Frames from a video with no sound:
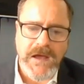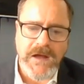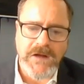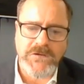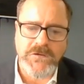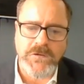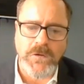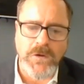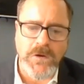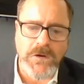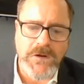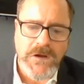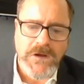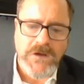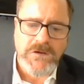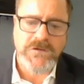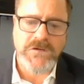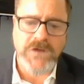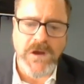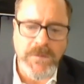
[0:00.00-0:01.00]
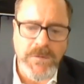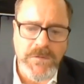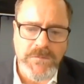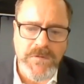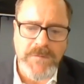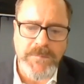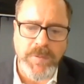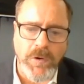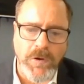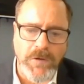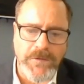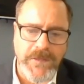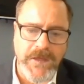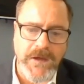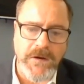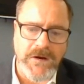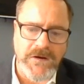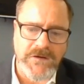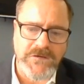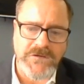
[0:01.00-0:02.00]
and assured she would report
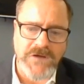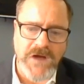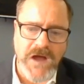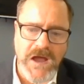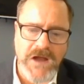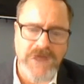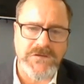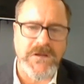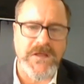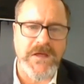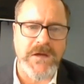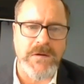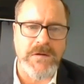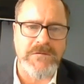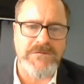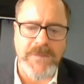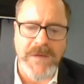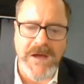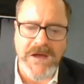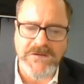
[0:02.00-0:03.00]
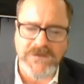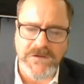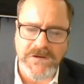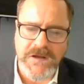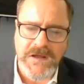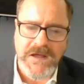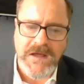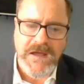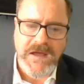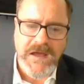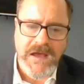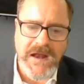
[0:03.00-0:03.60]
their exchange and their information